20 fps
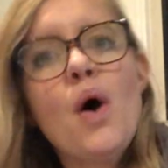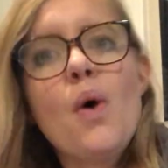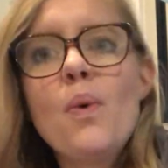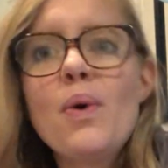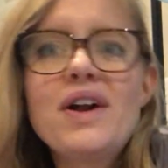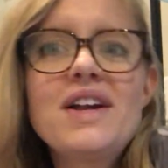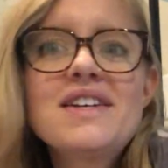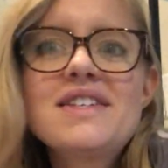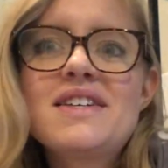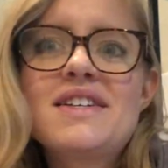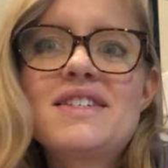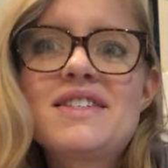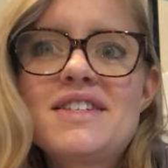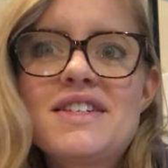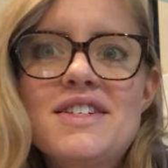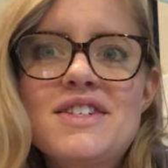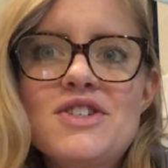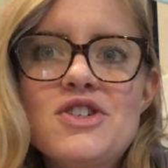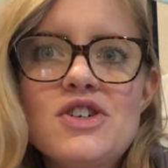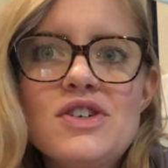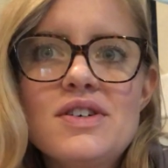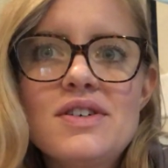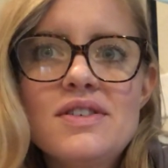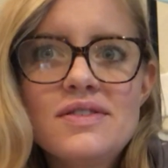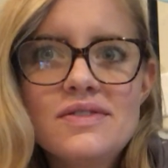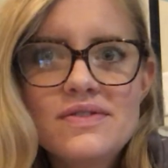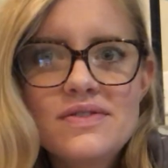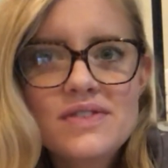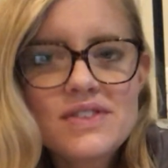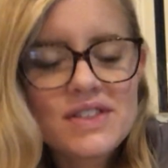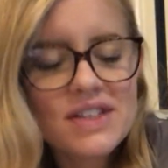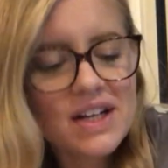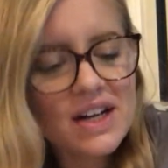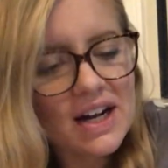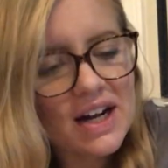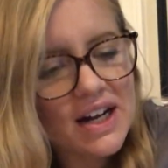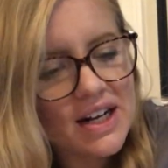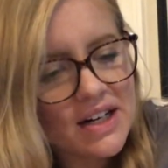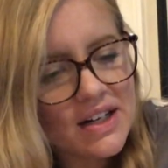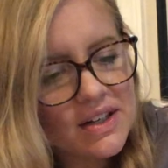"What is it, sister?" said
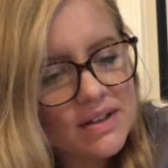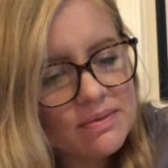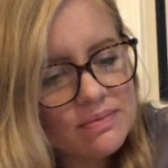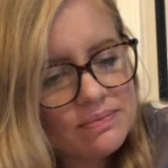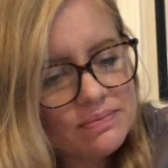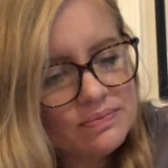Ida.